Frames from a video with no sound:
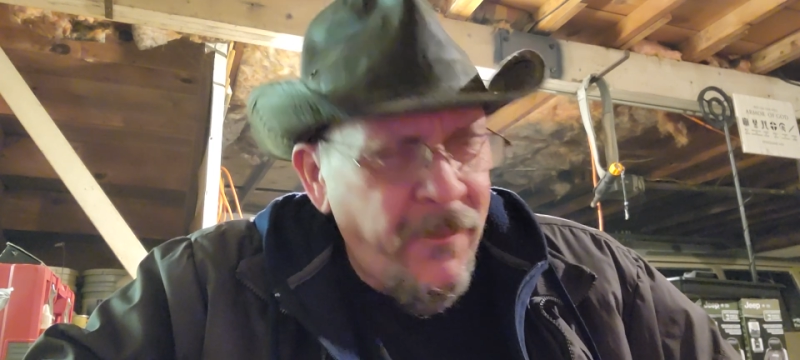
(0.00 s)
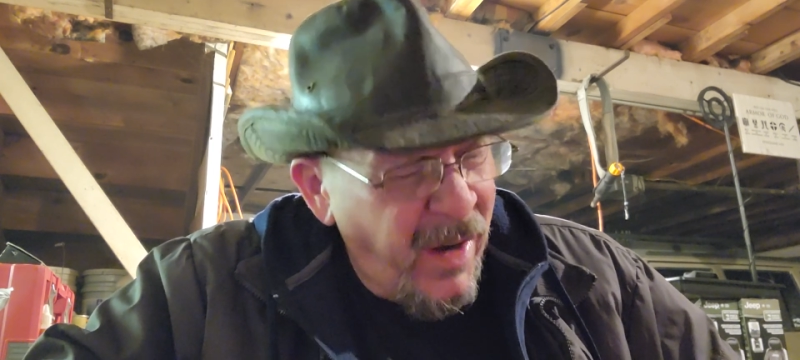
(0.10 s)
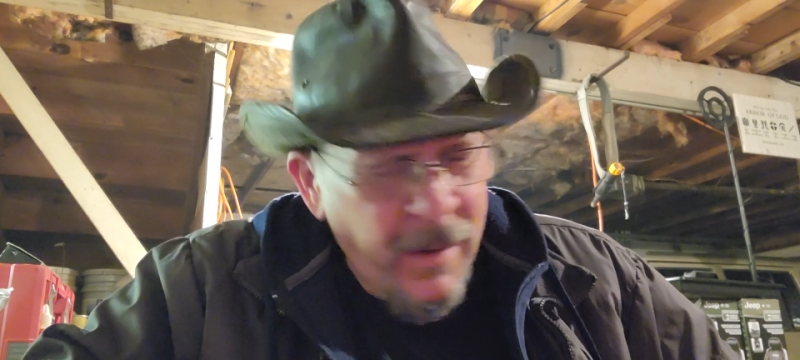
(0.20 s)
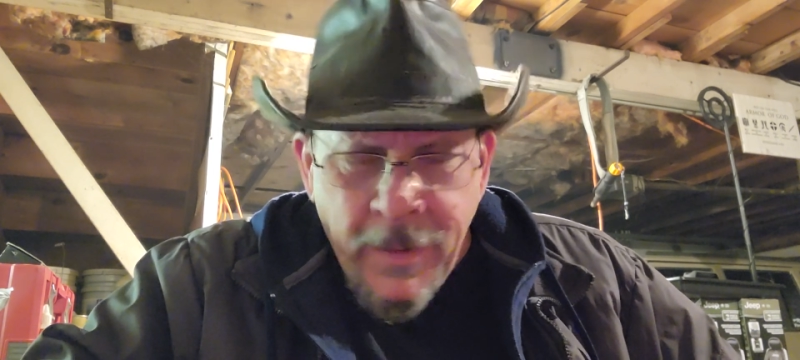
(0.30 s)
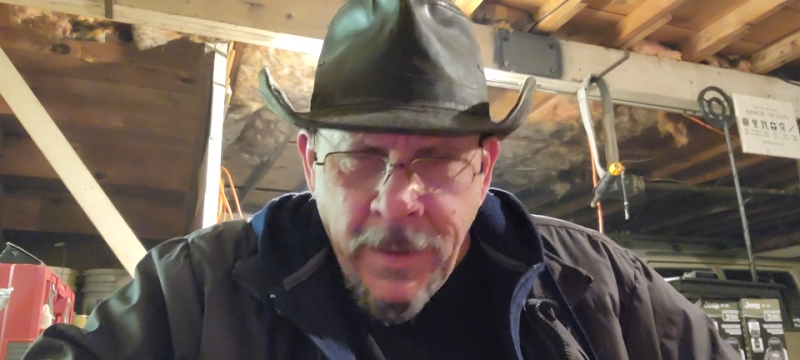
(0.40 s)

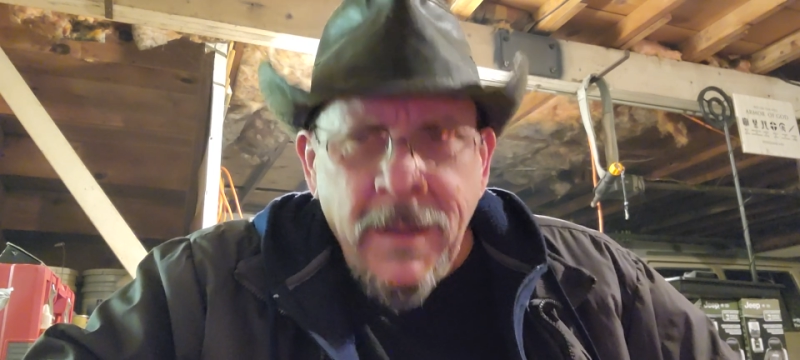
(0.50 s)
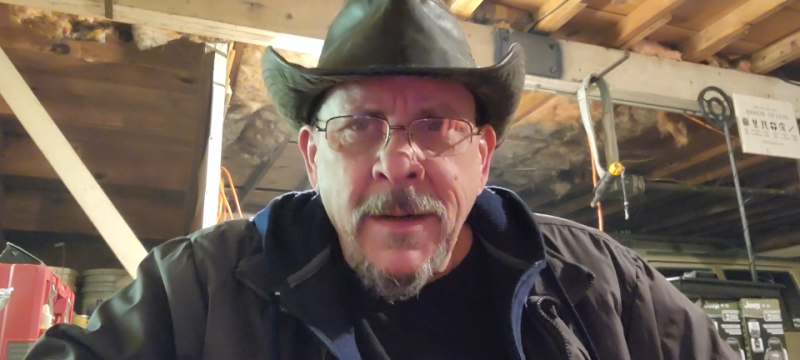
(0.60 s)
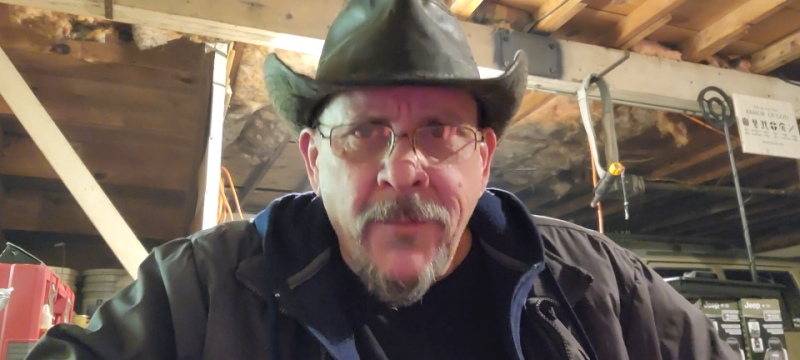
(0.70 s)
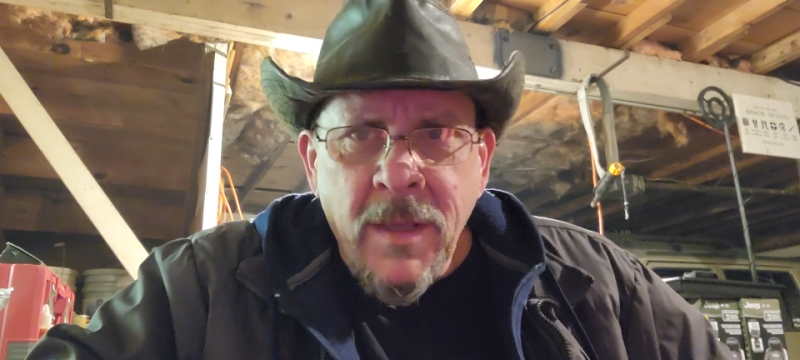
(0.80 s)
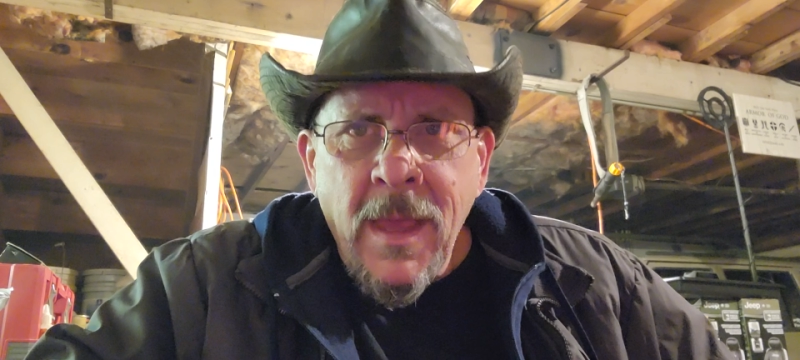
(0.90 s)
very end
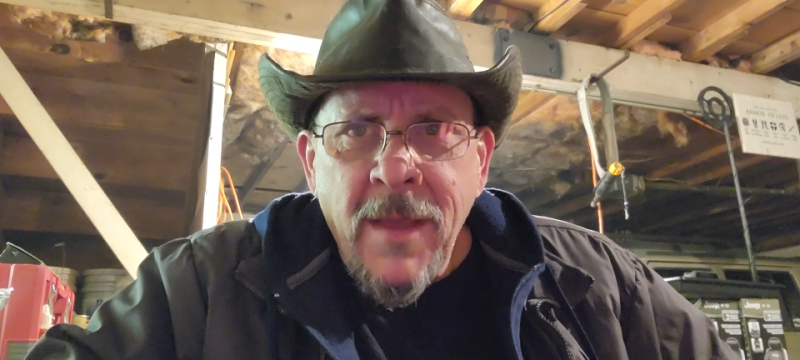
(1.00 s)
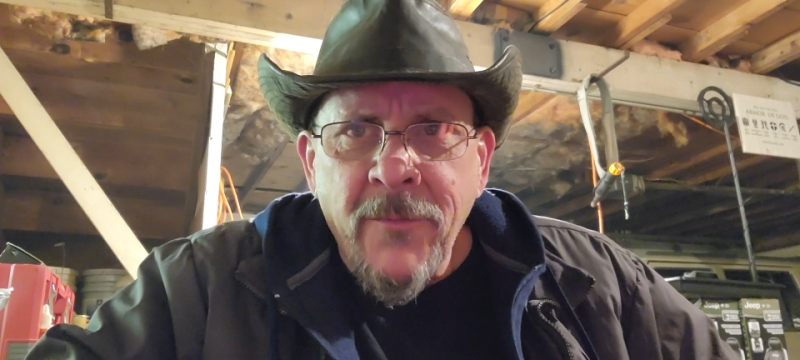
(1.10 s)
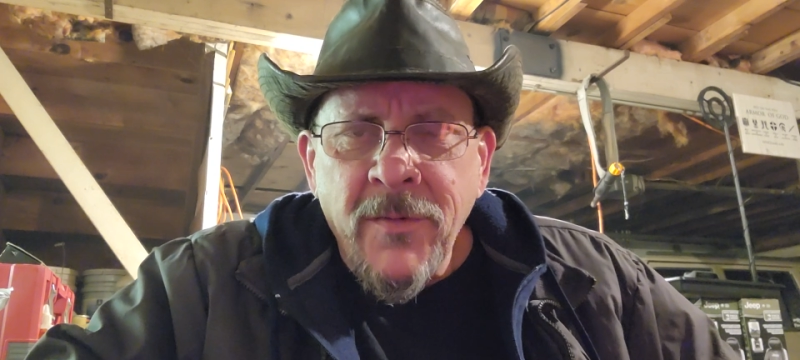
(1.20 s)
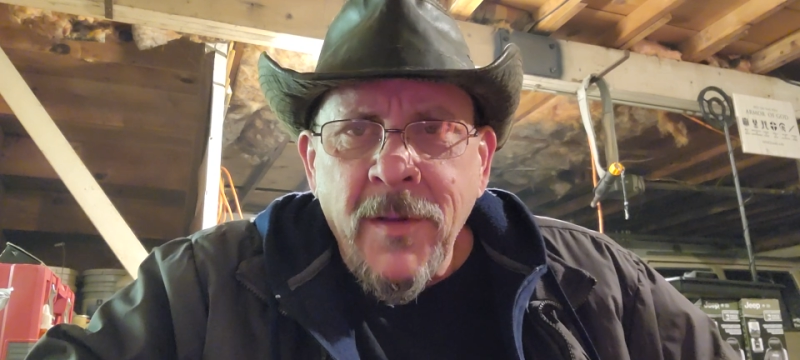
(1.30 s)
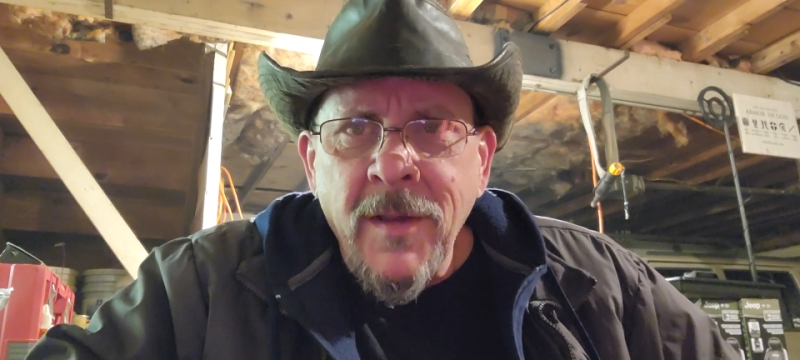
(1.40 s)
of a
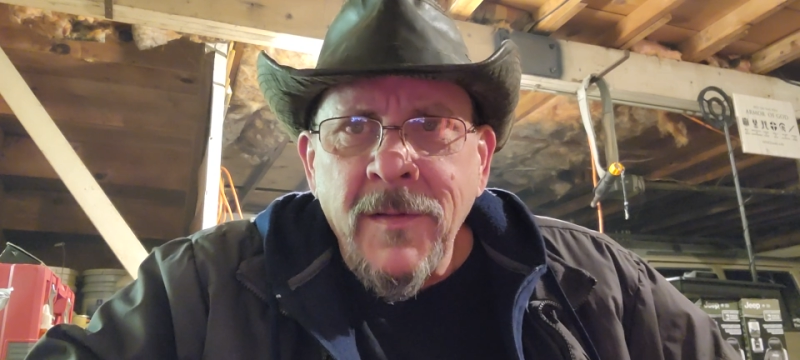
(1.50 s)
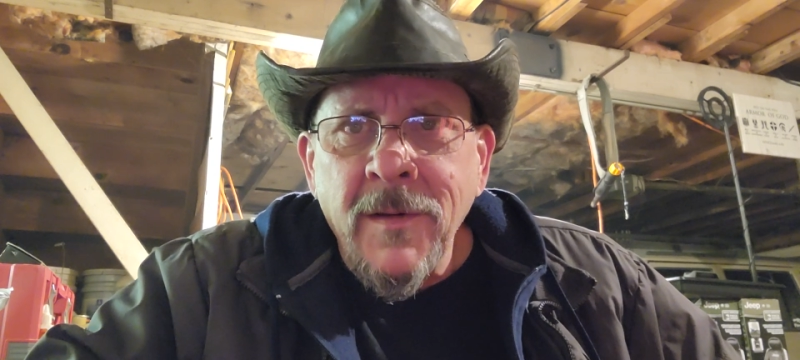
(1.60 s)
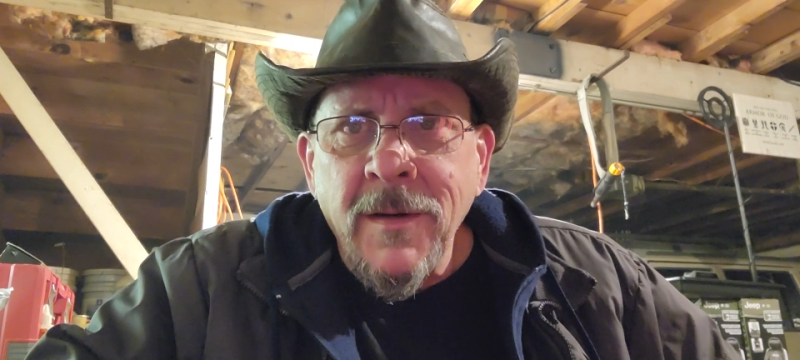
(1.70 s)
conversation